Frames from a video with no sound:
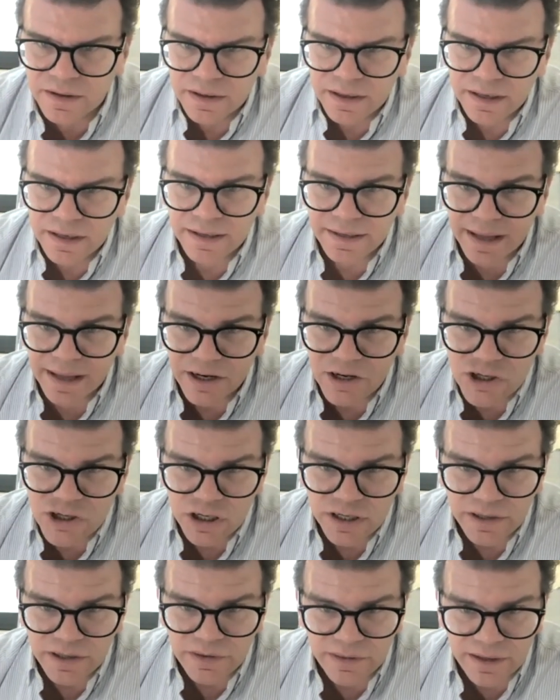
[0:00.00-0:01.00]
And
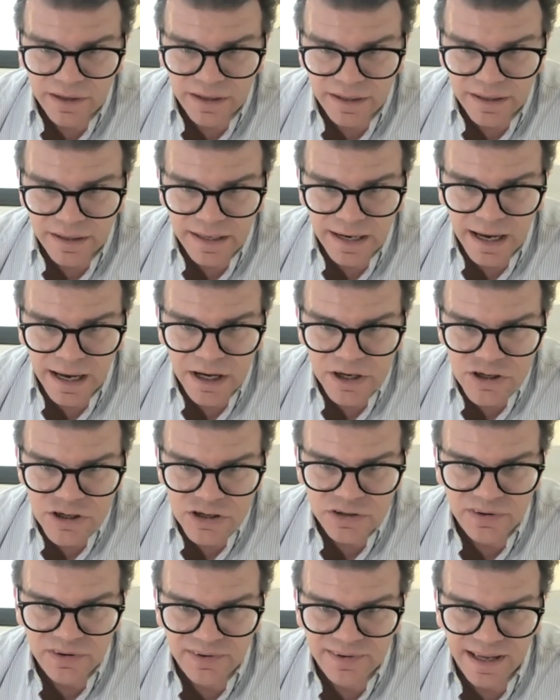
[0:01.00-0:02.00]
actually the
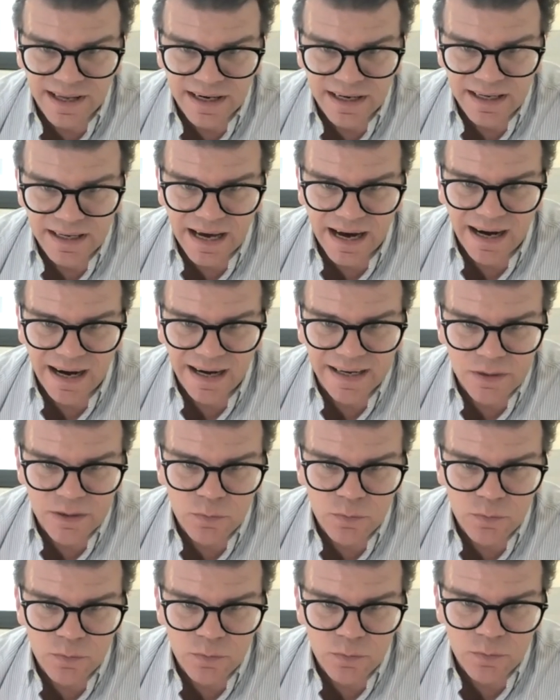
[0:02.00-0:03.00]
largest study I am
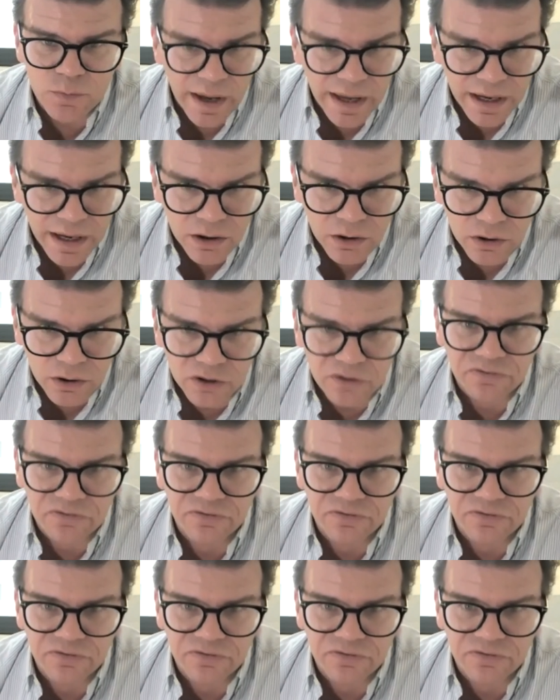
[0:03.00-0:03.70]
aware of